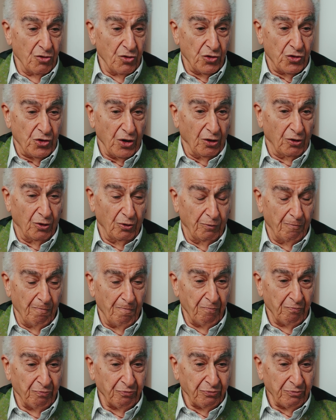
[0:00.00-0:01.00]

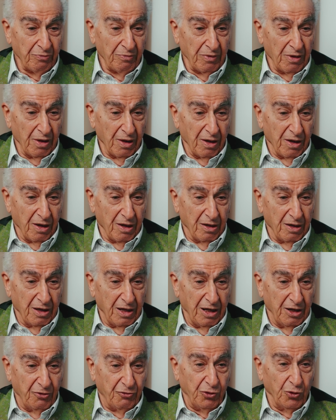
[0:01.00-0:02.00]
So
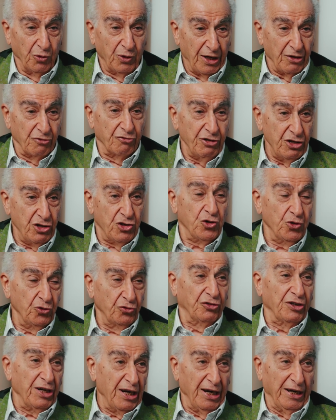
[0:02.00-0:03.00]
if you can
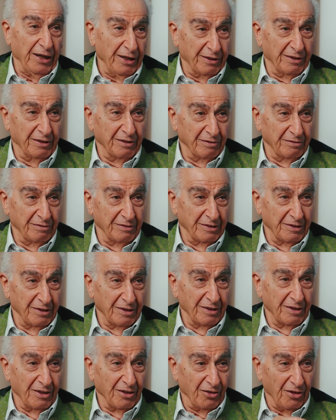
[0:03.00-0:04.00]
rejuvenate
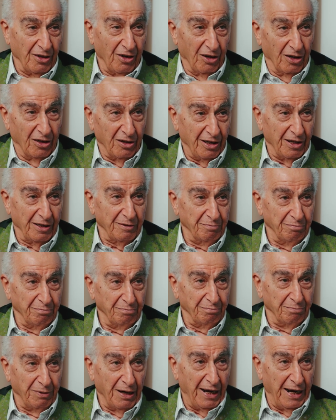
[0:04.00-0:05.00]
the heart
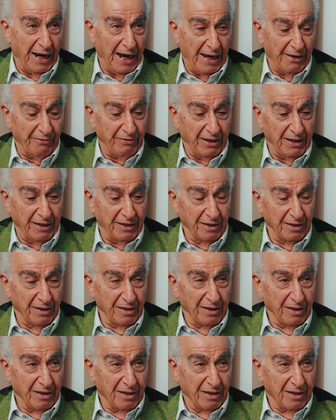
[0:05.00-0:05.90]
by having